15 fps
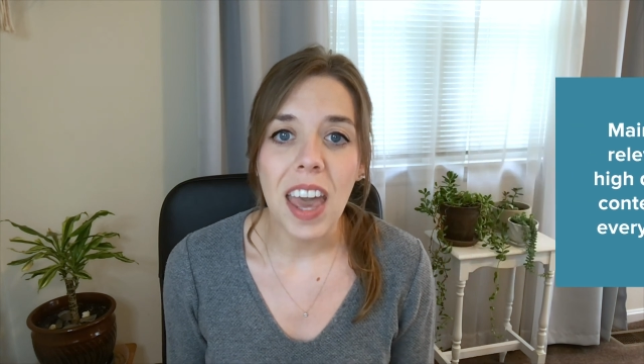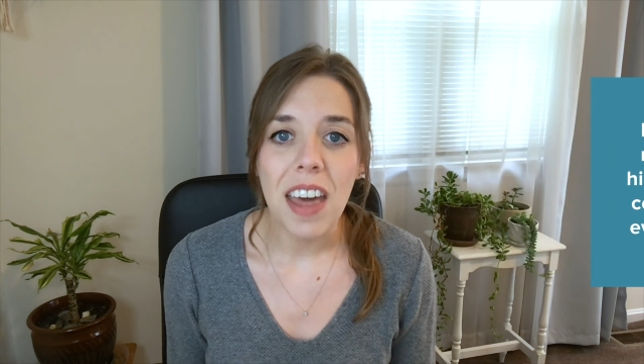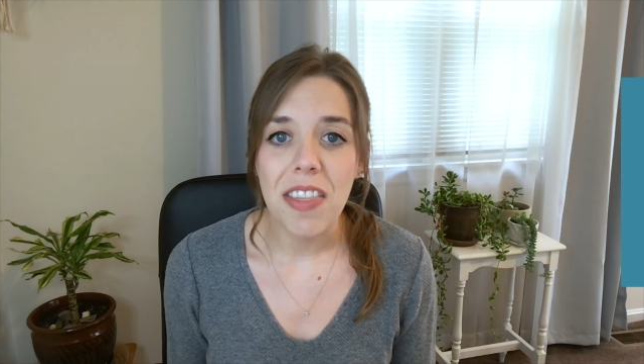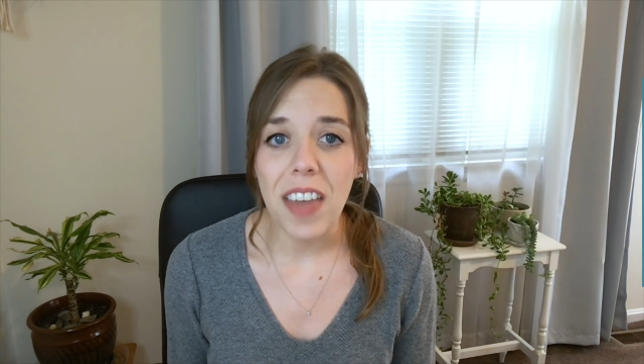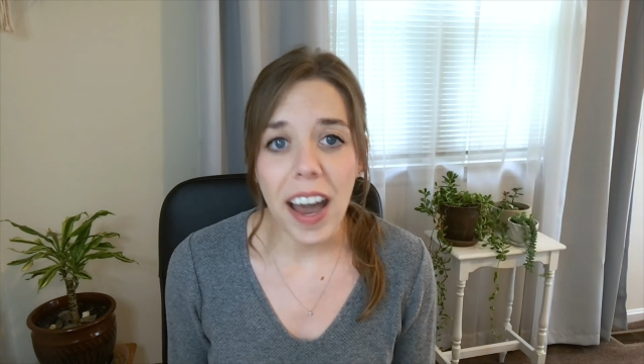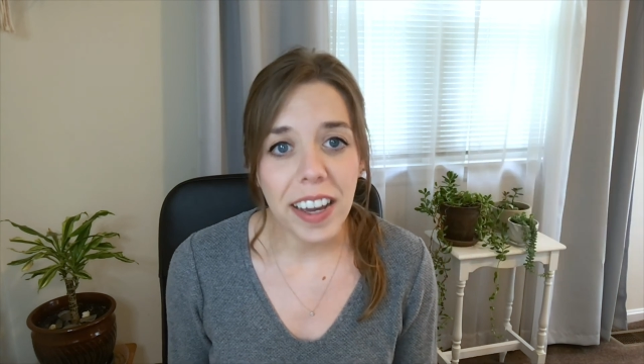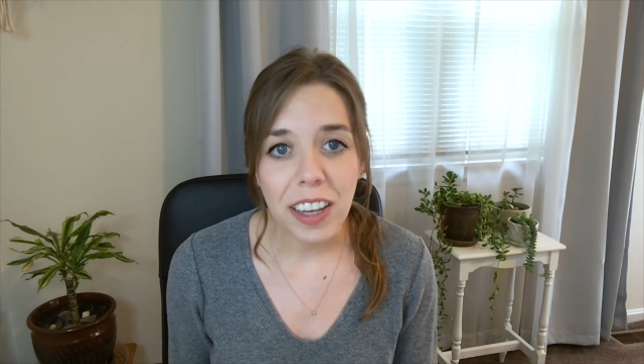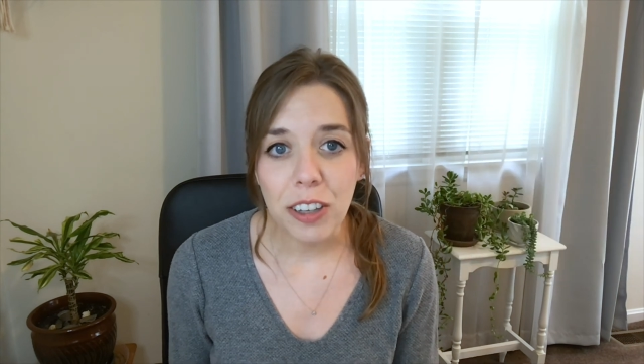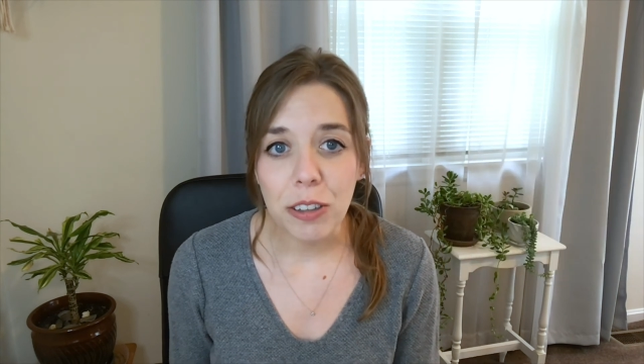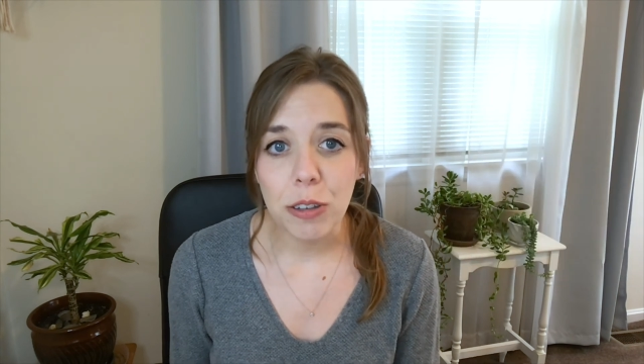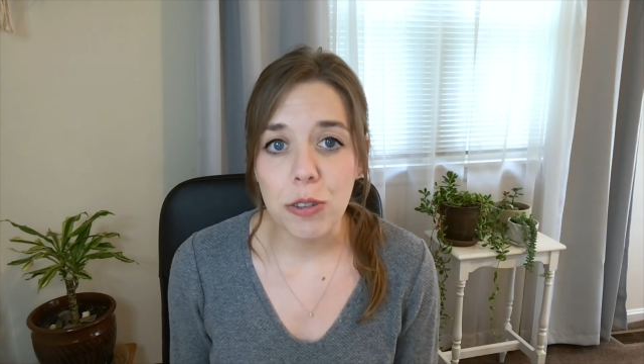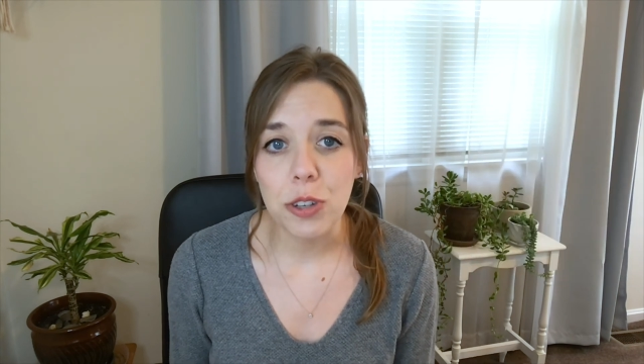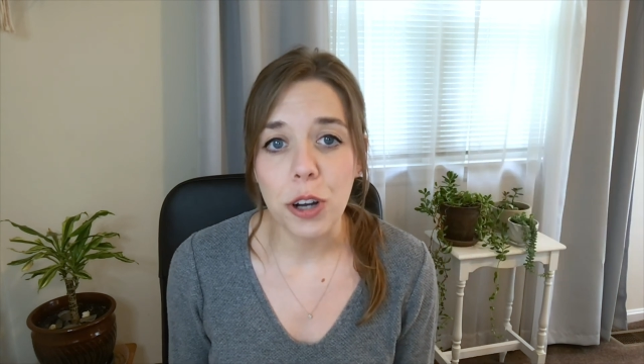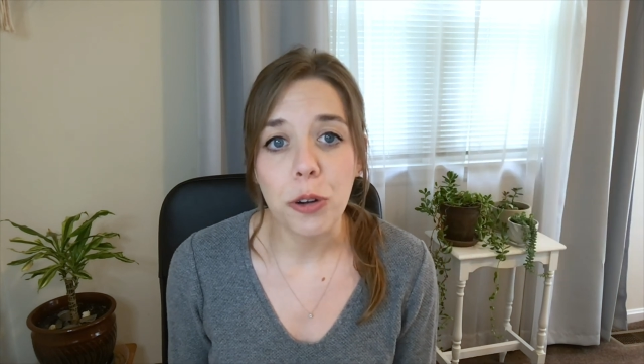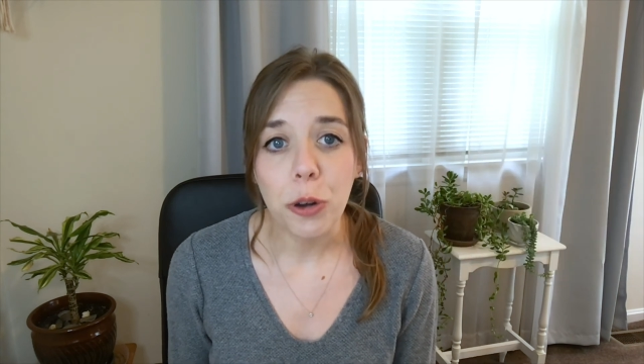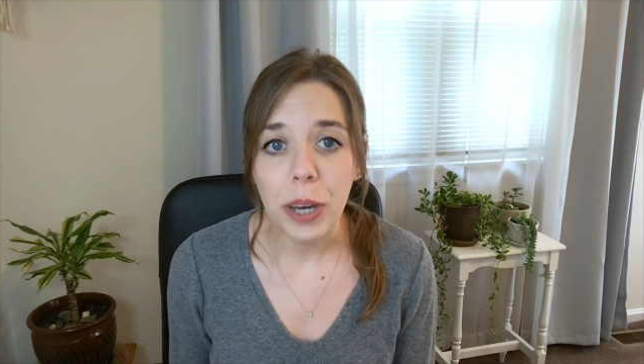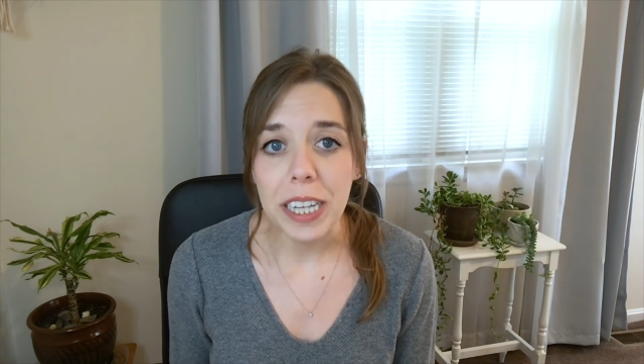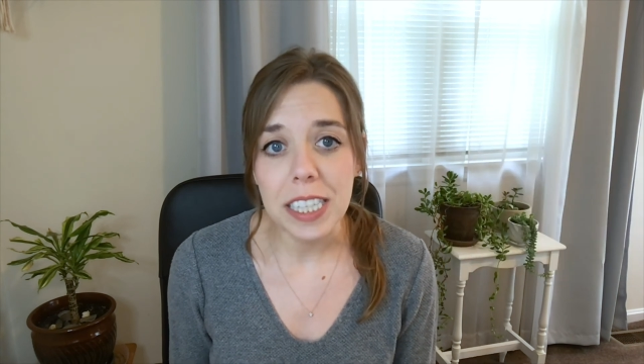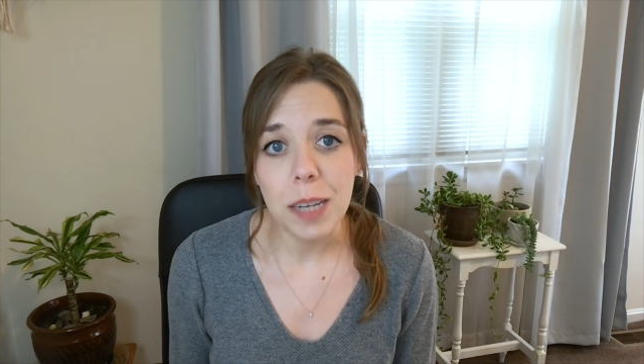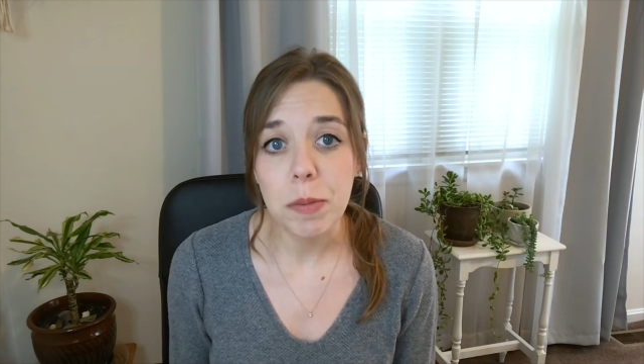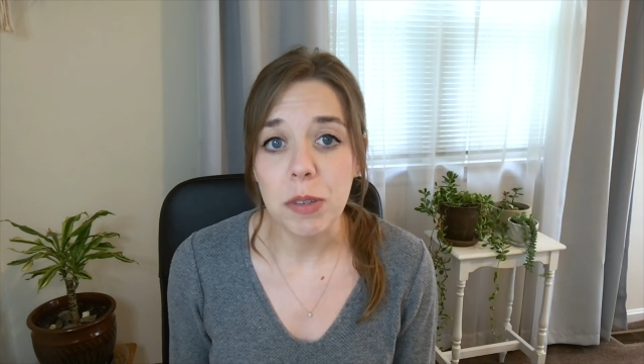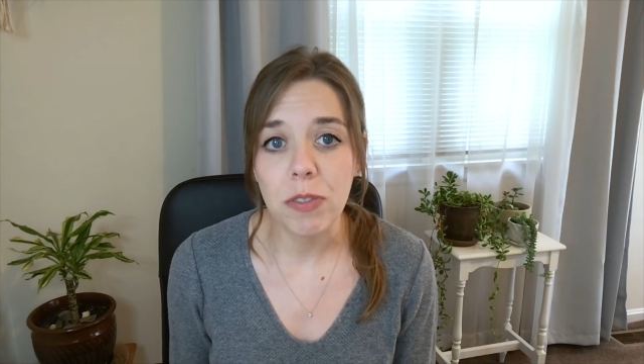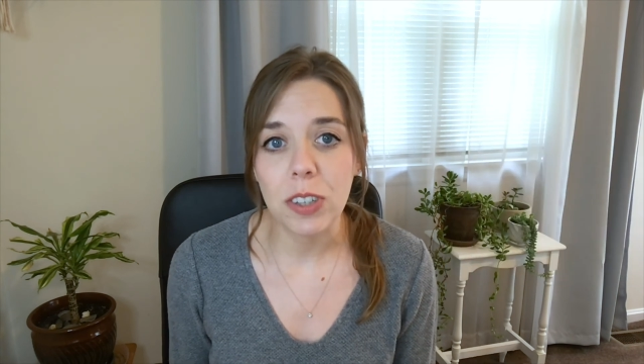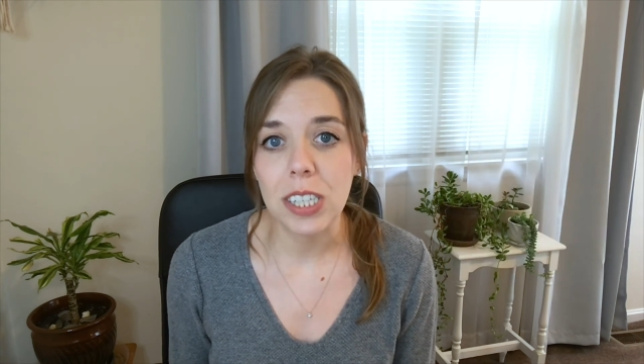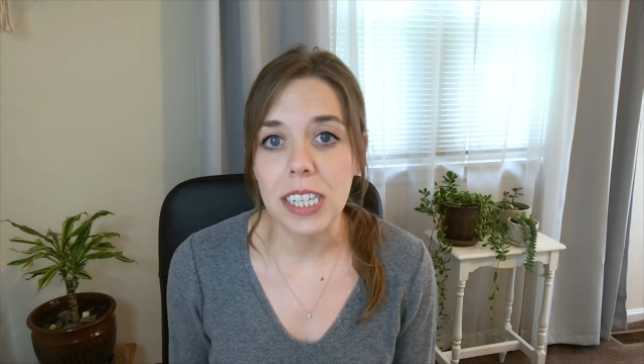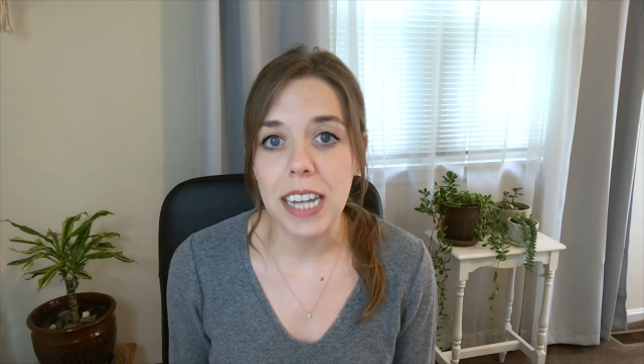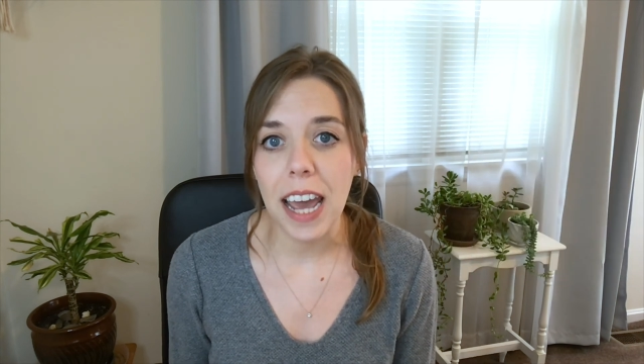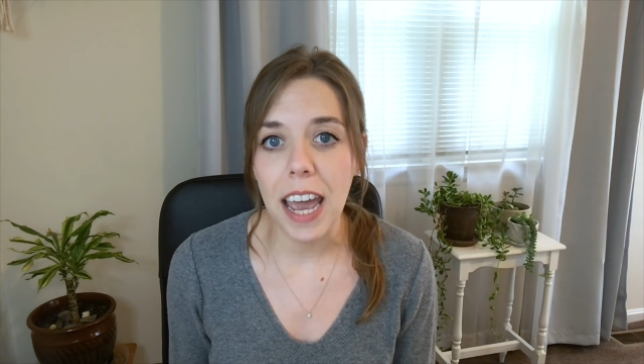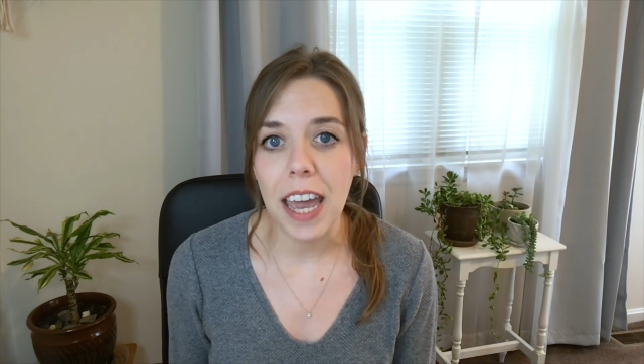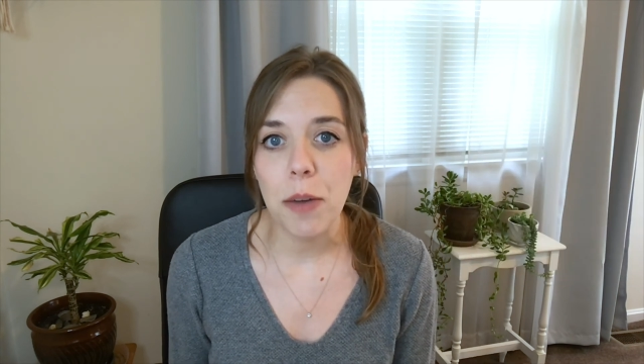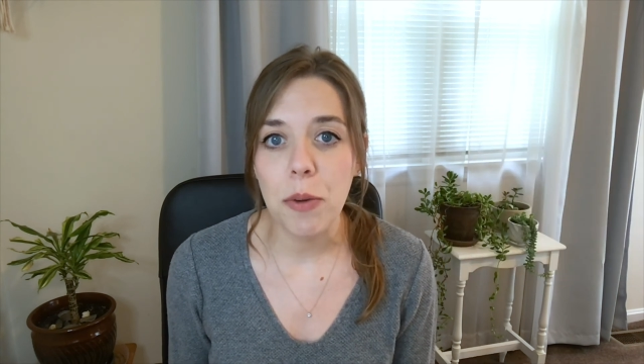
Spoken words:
That concludes our quick tips for today.